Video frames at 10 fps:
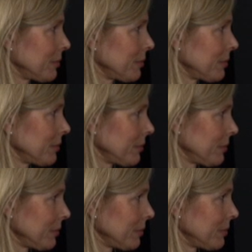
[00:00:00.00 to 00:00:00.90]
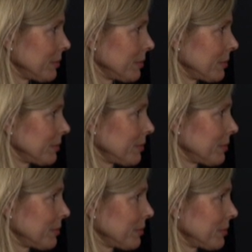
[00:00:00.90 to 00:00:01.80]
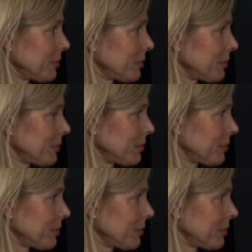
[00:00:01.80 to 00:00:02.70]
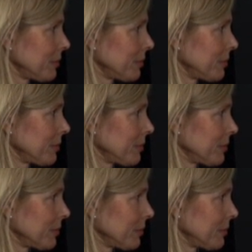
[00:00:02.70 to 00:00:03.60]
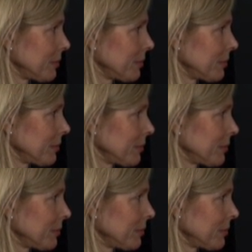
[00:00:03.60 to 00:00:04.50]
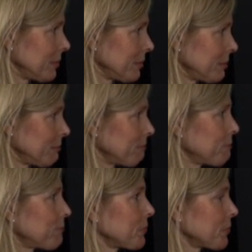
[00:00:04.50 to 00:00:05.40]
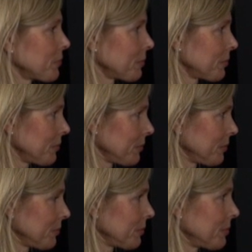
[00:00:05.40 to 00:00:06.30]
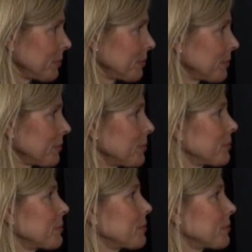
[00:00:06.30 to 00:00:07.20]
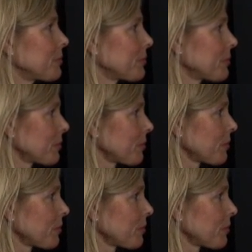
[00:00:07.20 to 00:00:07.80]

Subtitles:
This person isn't speaking.